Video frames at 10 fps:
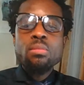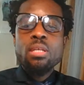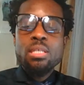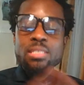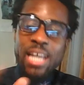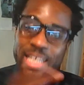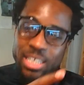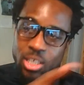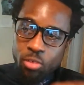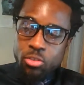and dialing
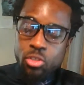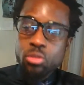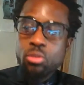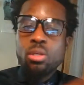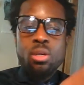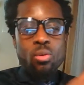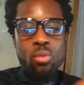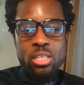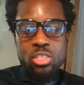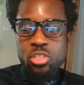it over to
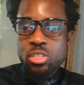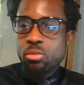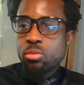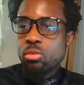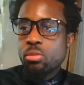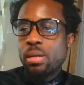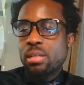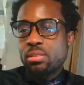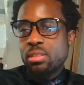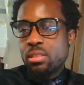what I just shared with you
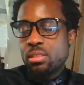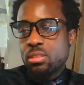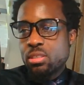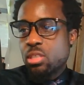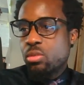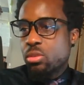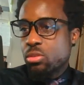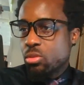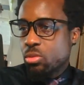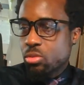about the secret
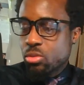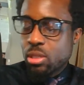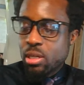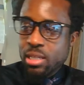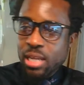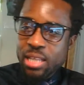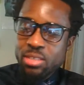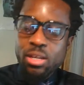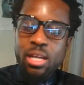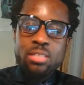Google
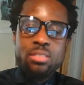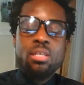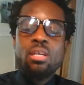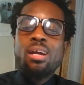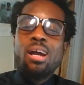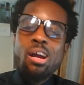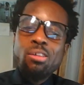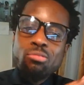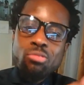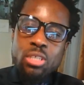calendar hacks, I
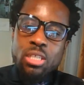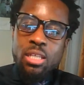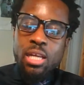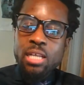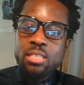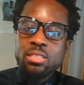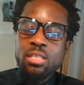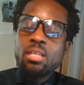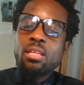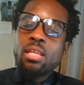realize
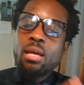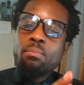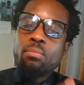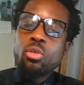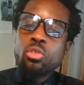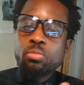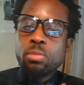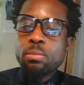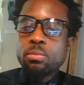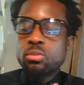that most
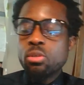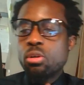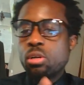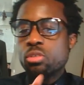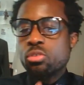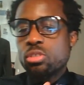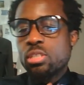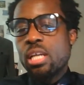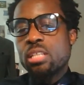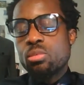people don't
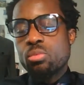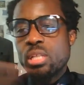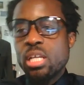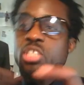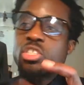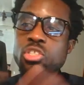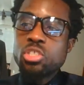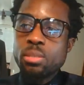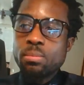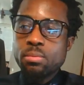understand the
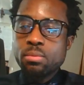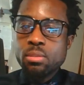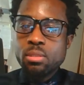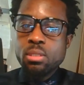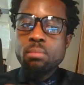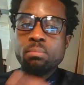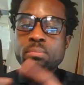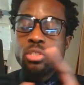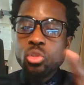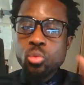relationship
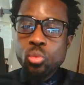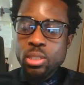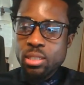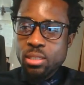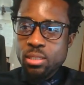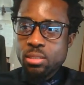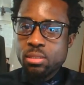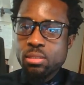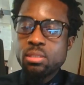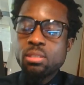between
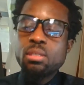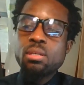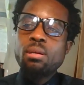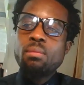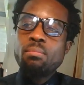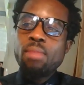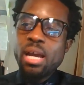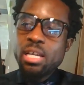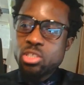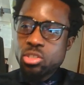
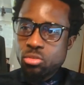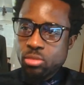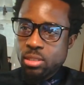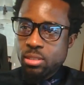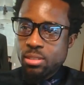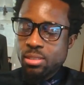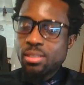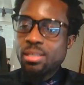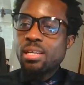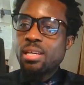mastery
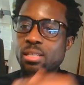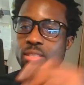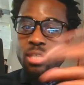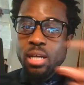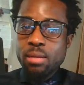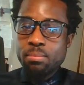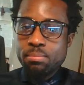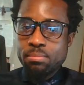and time,